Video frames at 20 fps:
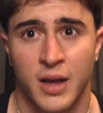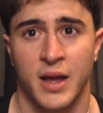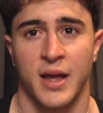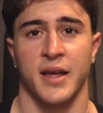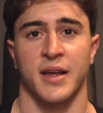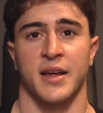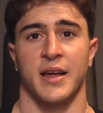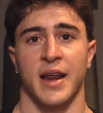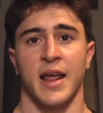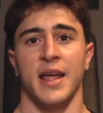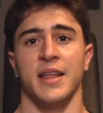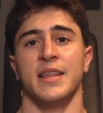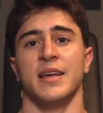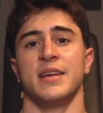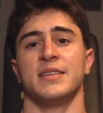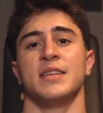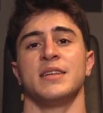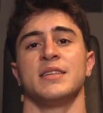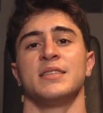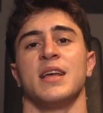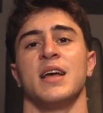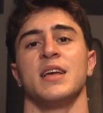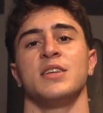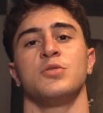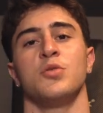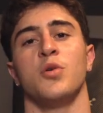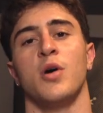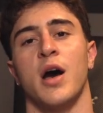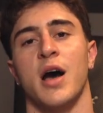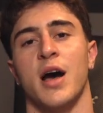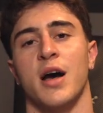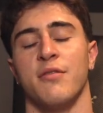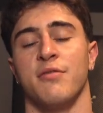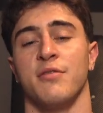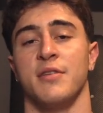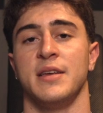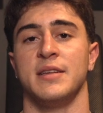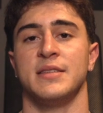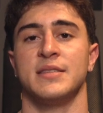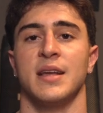A great exercise to have
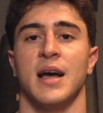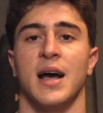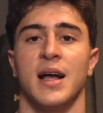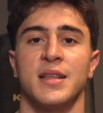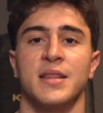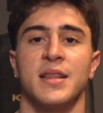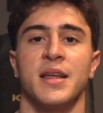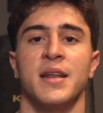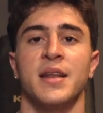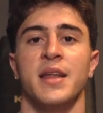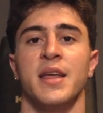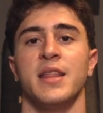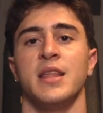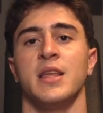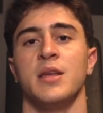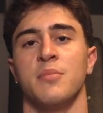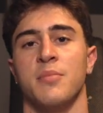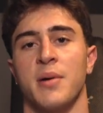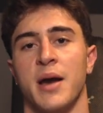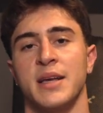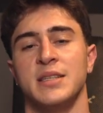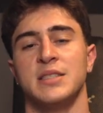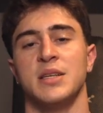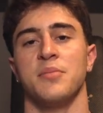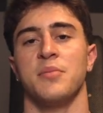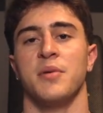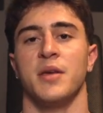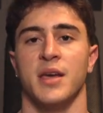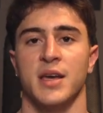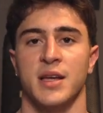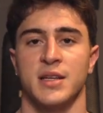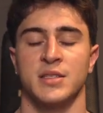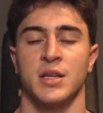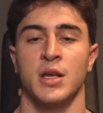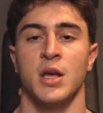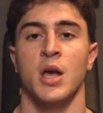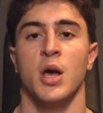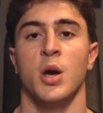is alternating bicep curls